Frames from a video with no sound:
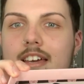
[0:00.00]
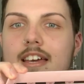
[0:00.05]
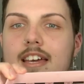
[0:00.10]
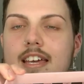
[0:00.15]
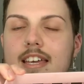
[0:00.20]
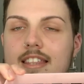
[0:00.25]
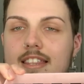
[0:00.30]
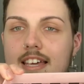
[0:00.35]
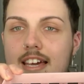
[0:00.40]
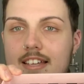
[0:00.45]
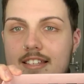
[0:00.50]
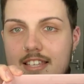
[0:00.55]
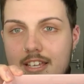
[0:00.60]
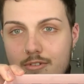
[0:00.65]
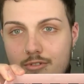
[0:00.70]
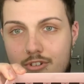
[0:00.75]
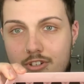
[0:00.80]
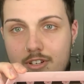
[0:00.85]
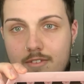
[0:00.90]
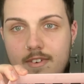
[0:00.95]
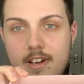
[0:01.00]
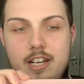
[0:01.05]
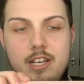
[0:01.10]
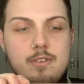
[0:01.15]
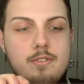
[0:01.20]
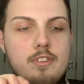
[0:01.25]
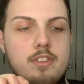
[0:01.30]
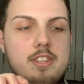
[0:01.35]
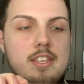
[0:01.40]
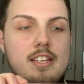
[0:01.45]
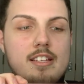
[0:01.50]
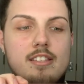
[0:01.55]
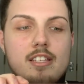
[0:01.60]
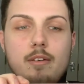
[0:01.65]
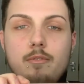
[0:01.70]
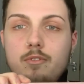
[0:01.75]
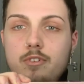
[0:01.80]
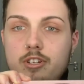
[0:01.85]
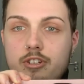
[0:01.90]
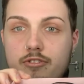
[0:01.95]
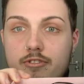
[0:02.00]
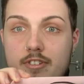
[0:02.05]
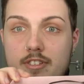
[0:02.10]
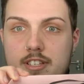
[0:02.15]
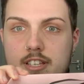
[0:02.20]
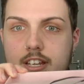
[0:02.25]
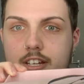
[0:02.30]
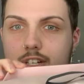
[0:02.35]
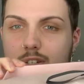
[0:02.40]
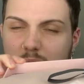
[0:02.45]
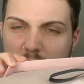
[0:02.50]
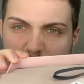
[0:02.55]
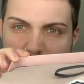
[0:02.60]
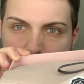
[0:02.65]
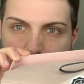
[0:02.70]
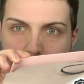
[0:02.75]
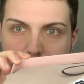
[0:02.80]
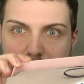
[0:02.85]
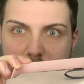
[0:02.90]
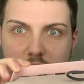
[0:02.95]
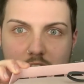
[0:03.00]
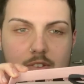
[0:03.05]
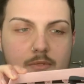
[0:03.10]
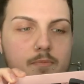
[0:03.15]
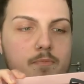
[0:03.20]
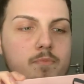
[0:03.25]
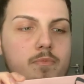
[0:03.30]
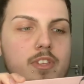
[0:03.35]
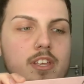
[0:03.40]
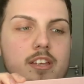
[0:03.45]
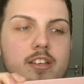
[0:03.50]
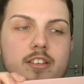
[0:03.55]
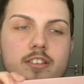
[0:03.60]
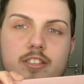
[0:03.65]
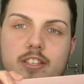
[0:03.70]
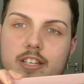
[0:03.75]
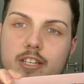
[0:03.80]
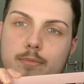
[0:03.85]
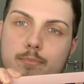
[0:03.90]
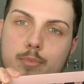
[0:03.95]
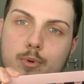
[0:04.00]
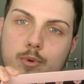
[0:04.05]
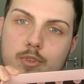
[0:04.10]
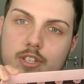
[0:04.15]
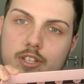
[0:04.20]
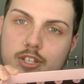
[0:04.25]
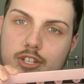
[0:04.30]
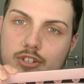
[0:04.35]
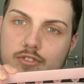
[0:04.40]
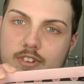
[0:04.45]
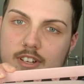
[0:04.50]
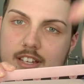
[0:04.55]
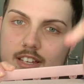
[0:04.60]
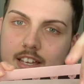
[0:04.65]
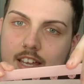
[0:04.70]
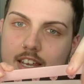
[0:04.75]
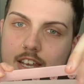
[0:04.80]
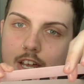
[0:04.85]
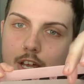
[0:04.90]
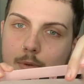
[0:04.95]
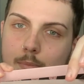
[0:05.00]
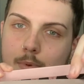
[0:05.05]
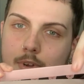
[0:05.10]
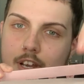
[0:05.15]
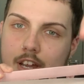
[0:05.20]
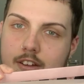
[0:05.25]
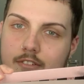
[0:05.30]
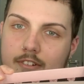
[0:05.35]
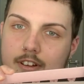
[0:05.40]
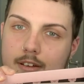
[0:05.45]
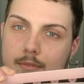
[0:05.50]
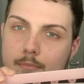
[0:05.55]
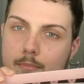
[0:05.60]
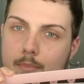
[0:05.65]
In that it tells you the value of the things. I'm not interested, I just want to know what I got. So let's pull the string and open her up.